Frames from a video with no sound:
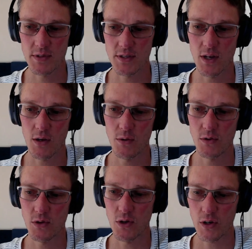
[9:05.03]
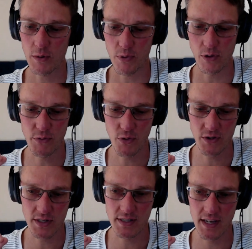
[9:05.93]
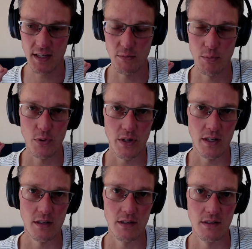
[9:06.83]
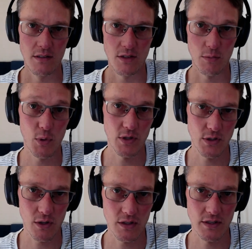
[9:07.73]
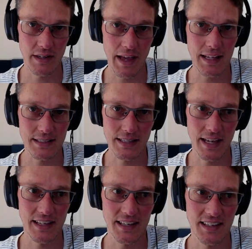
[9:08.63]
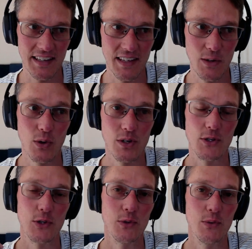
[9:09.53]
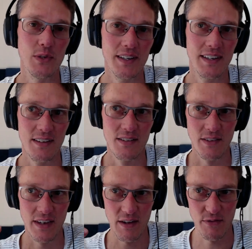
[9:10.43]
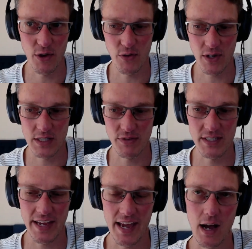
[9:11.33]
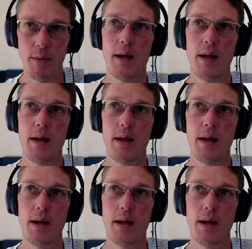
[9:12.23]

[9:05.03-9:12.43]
So you're not only putting your Forex at stake, you're putting some US dollars at stake in order to get voting rights for the DAO.